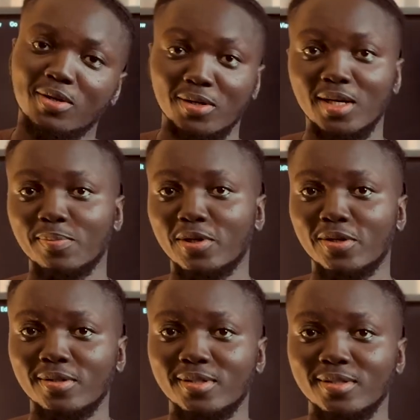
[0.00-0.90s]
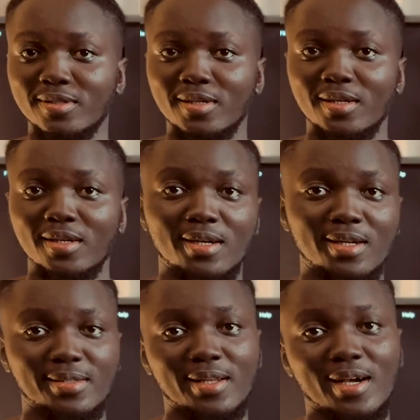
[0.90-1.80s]
order blocks,
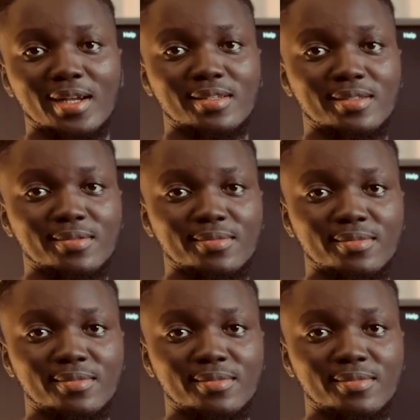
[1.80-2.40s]
and the likes.